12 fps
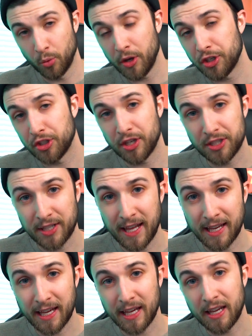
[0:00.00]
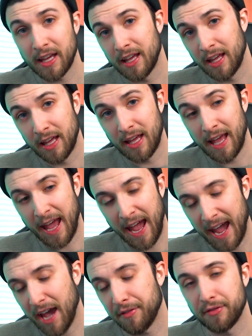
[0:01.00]
Twitch is taking
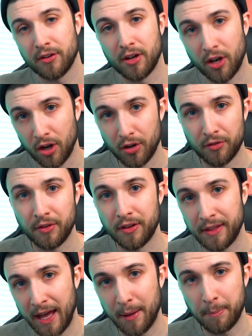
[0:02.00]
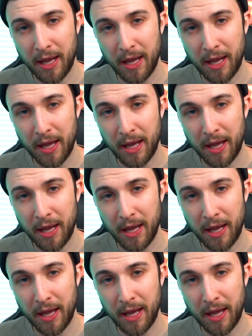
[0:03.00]
half of that